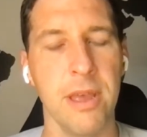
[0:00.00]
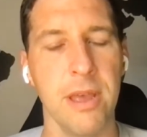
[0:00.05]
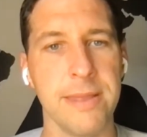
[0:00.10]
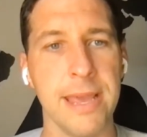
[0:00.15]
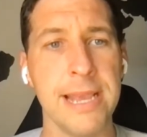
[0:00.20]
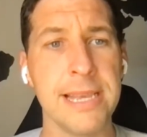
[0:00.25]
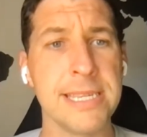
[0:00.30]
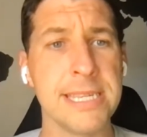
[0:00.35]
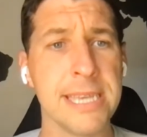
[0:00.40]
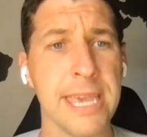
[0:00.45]

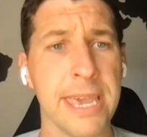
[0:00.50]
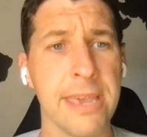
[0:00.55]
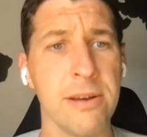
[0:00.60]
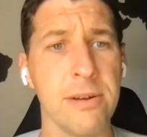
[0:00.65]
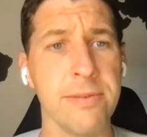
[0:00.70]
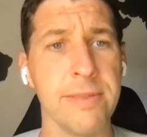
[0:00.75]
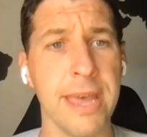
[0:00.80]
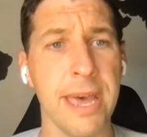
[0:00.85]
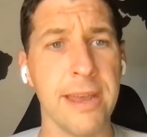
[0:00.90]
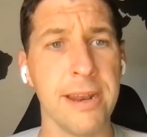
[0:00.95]
They
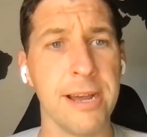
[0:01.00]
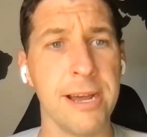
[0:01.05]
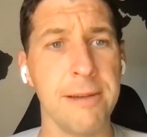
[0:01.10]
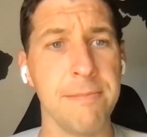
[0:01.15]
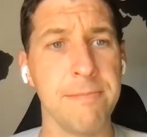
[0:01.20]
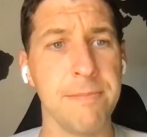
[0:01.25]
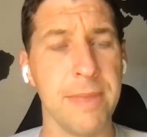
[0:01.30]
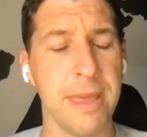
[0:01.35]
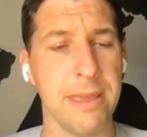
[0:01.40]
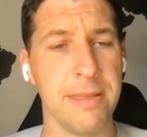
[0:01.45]
scaled that
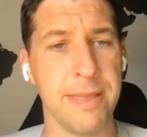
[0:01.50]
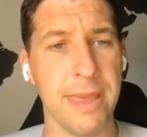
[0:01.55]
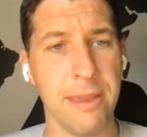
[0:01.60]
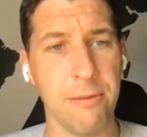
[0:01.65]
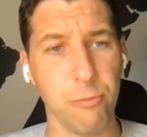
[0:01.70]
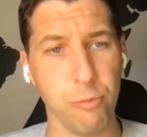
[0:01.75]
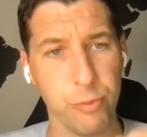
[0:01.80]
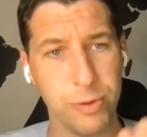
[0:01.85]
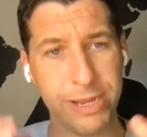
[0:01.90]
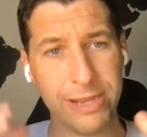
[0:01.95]
up. They
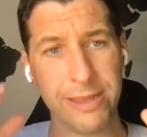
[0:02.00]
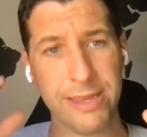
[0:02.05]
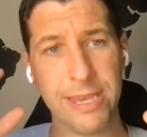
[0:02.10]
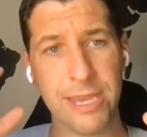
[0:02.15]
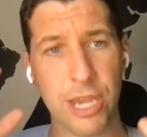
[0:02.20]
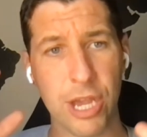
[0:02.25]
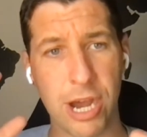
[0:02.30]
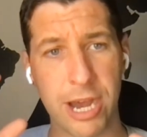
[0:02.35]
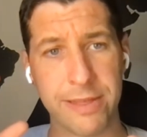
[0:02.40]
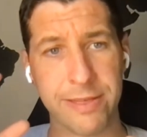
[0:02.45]
really
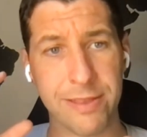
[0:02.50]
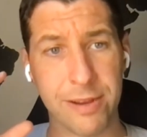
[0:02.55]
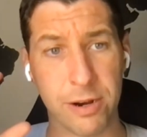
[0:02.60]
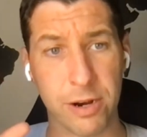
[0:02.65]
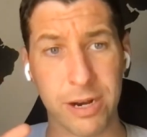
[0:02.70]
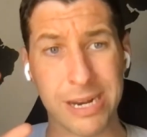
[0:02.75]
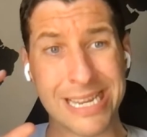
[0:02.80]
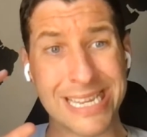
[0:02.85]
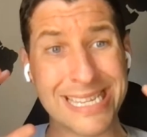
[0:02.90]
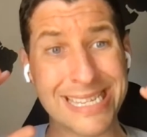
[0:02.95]
got
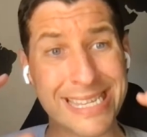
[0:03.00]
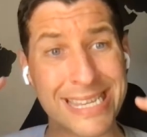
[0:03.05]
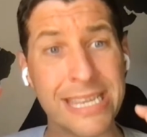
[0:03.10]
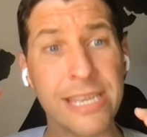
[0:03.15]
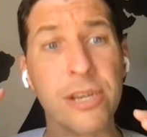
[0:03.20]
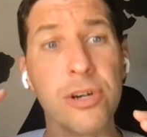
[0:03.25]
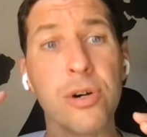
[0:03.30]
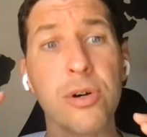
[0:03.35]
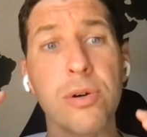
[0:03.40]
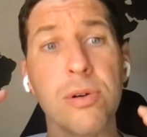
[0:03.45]
their
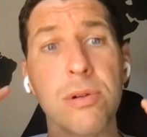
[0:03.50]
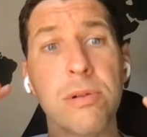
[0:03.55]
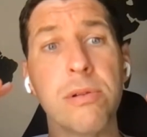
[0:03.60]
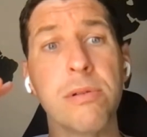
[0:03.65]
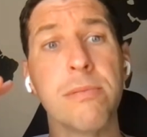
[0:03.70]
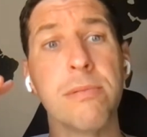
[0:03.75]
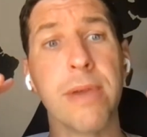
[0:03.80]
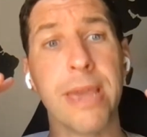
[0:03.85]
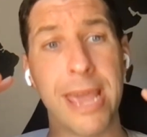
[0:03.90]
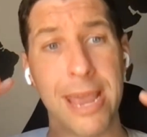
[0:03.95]
single
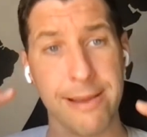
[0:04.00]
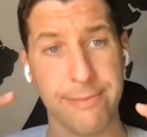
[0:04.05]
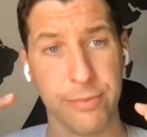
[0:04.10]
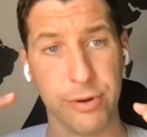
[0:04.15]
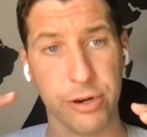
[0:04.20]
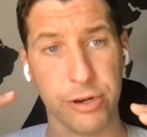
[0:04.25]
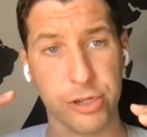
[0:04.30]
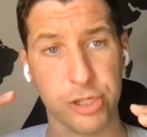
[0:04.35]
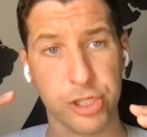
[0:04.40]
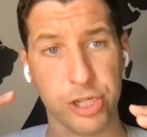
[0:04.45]

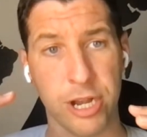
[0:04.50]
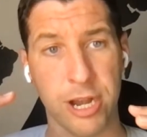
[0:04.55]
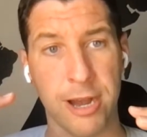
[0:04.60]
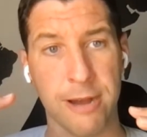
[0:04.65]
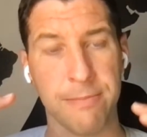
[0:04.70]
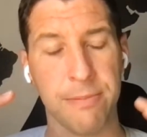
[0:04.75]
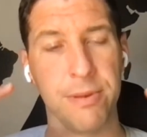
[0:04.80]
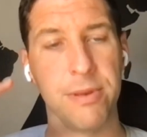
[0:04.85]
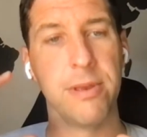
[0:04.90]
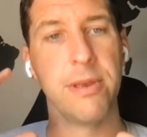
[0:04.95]
hamburger
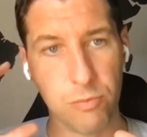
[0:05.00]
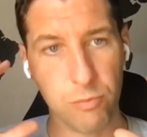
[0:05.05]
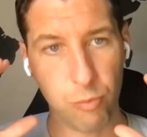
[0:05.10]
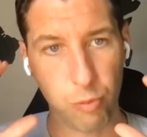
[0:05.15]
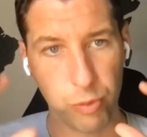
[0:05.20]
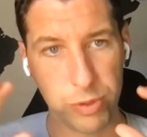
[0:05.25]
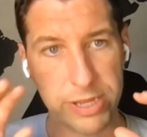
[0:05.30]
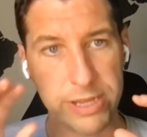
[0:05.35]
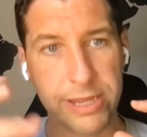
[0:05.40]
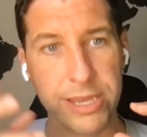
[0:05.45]
shop
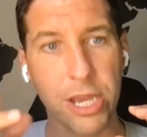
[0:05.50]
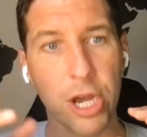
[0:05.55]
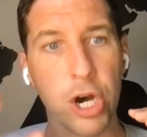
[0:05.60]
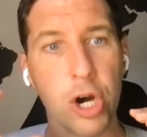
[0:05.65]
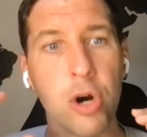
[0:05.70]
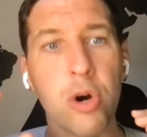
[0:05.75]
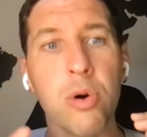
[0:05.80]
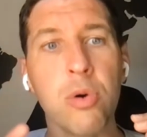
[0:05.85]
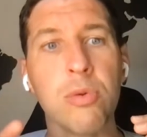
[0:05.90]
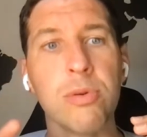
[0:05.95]
really
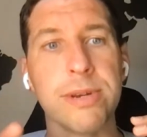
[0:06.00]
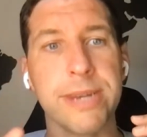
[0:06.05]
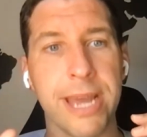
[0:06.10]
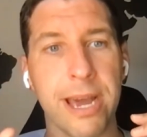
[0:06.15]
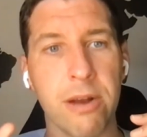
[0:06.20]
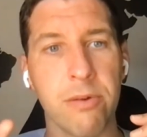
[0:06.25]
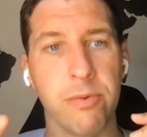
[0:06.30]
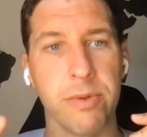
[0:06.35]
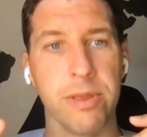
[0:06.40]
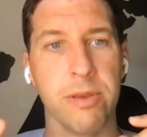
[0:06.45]
honed
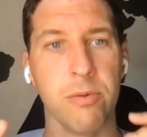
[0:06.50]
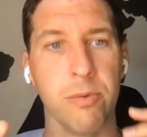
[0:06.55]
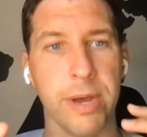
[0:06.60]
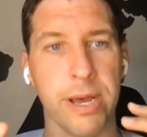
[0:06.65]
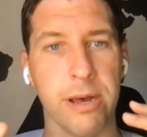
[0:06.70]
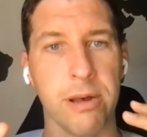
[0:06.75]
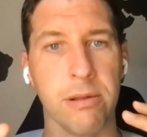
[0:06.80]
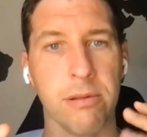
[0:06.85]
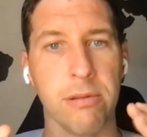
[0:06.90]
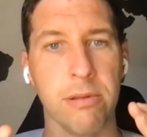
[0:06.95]
down really
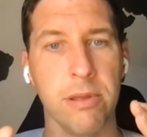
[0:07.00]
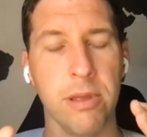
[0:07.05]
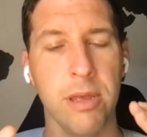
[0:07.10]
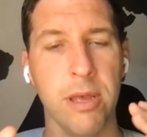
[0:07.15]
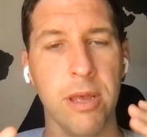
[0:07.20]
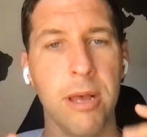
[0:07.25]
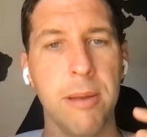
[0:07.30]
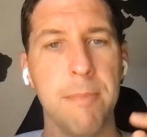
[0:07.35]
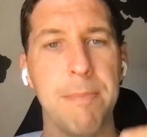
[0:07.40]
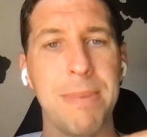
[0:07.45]
well,
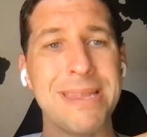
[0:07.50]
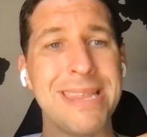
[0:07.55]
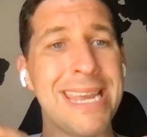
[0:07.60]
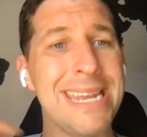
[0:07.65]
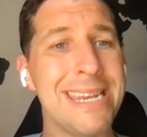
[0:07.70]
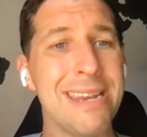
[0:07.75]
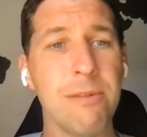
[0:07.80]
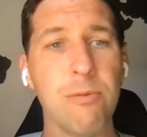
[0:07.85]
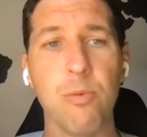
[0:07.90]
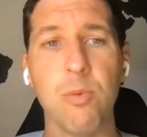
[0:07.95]
but they
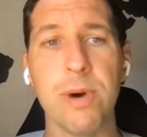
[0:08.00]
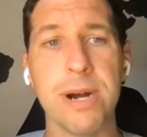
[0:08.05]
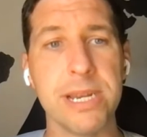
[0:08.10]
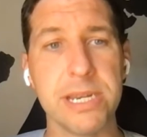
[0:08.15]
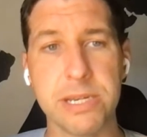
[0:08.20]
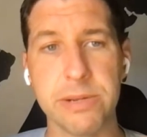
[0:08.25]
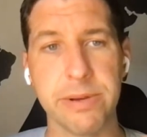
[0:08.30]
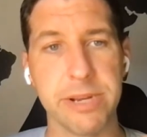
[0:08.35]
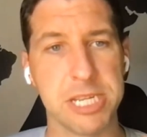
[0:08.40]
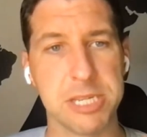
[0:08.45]
didn't
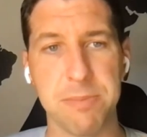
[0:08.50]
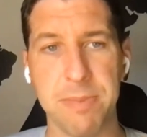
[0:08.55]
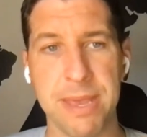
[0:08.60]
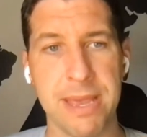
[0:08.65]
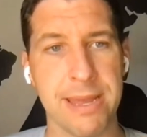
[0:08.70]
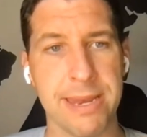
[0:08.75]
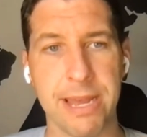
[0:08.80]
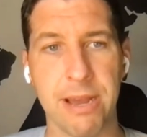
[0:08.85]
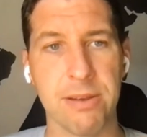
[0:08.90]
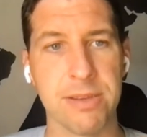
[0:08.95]
want to
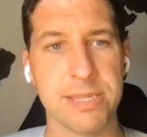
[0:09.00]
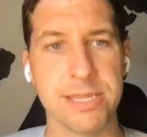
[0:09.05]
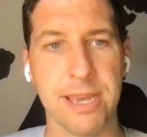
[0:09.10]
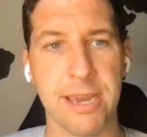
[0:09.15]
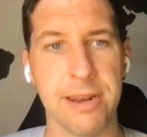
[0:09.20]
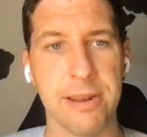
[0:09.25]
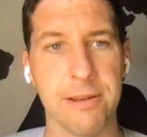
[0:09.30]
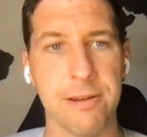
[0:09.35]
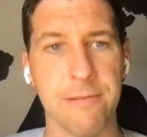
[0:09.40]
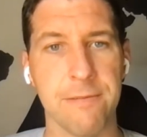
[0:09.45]
expand
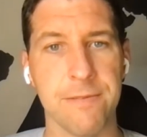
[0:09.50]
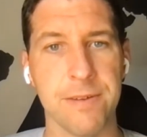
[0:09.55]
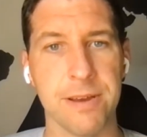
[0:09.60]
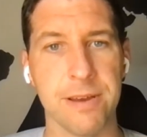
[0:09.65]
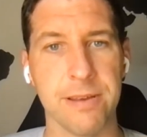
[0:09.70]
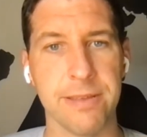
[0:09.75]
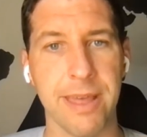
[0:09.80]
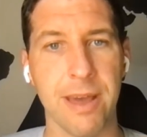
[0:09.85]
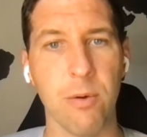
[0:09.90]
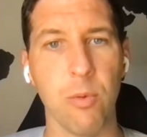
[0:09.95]
outside of
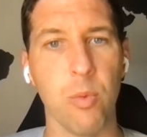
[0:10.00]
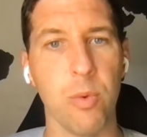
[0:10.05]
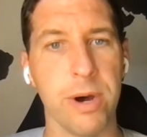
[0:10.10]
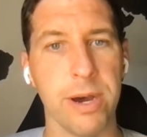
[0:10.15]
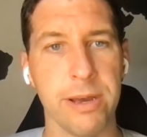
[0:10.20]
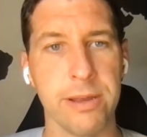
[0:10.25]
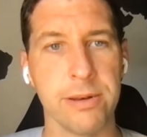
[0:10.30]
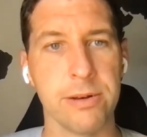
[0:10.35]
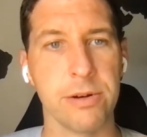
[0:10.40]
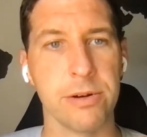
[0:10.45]
that
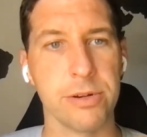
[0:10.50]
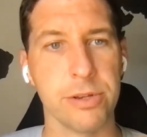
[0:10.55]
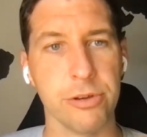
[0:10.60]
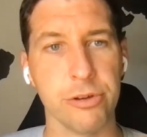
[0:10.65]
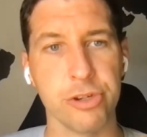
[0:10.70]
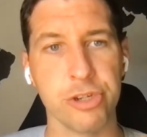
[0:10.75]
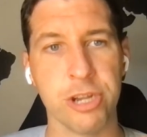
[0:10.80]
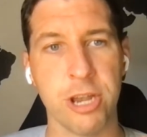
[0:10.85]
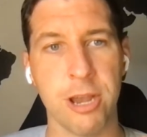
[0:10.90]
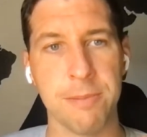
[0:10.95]
one or two
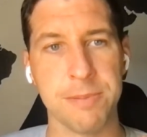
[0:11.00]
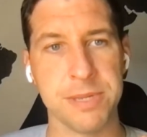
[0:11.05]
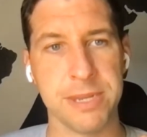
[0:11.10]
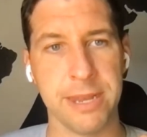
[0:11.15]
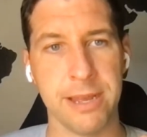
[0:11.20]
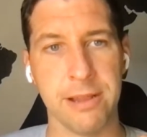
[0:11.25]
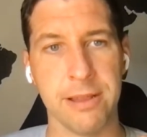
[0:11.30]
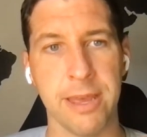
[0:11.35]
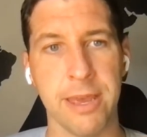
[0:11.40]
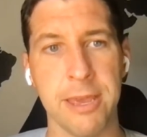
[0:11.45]
shops in
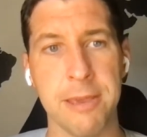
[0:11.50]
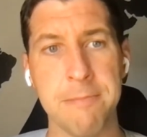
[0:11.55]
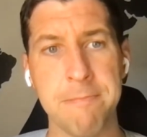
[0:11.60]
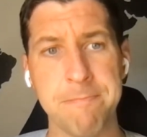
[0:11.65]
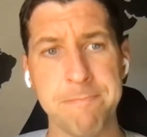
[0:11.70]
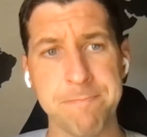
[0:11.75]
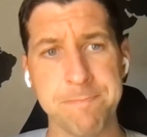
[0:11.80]
LA.